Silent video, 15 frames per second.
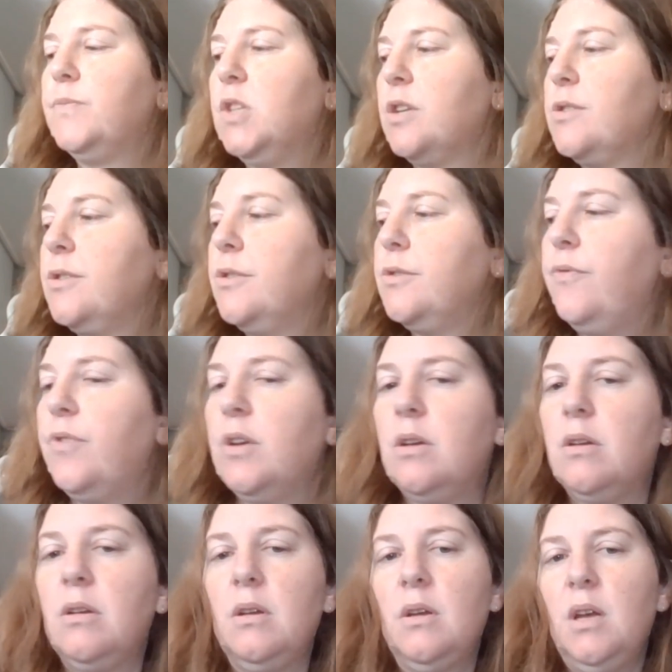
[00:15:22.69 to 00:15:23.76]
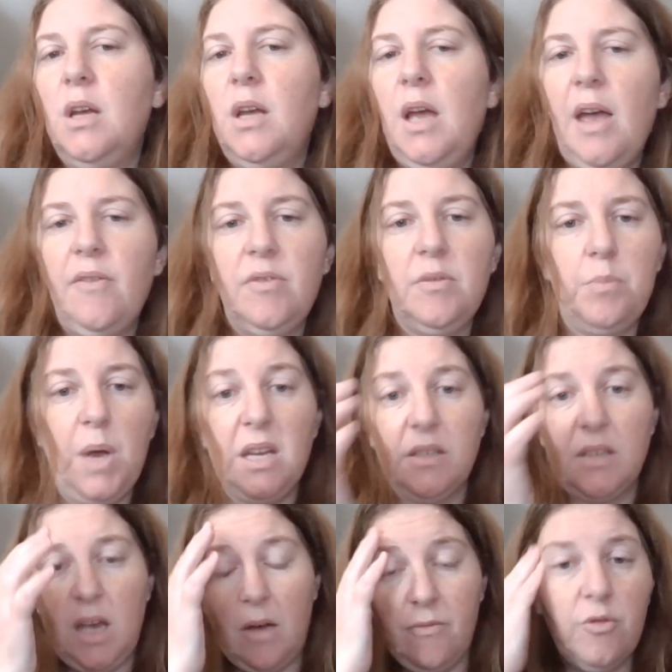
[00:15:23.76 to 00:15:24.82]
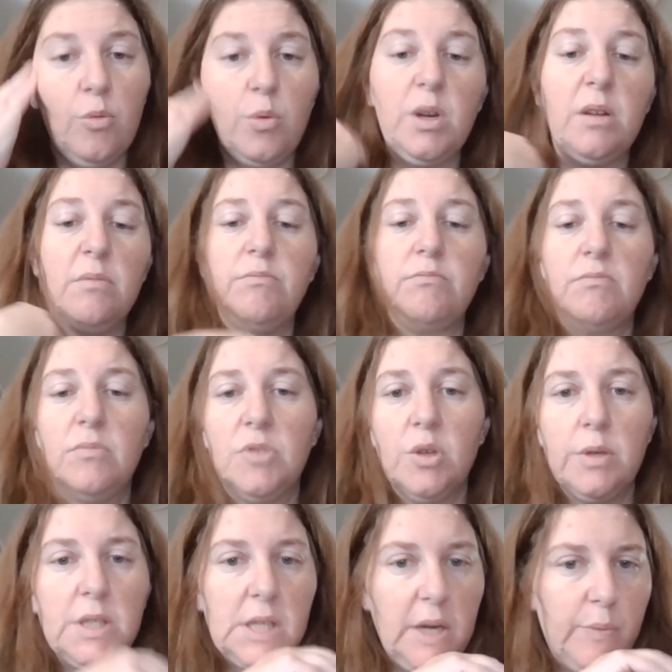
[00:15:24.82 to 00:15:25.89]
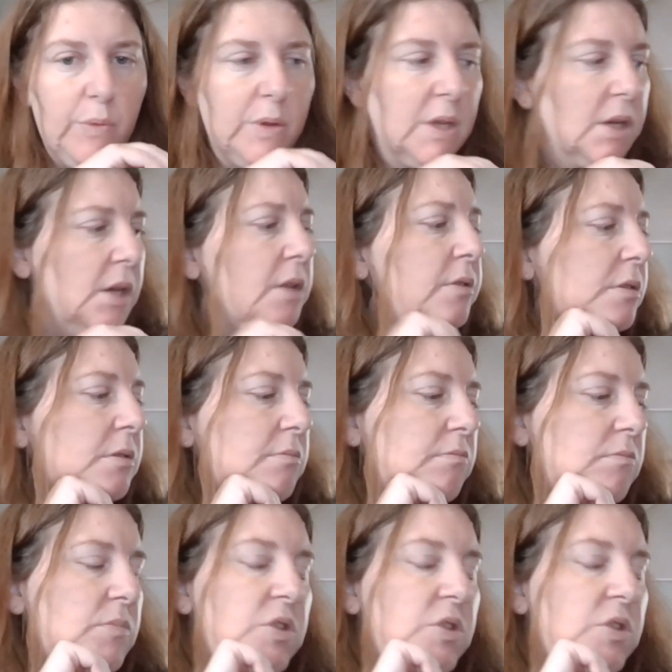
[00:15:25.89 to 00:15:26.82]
So it's good for having packed up for when I'm doing stuff with the kids.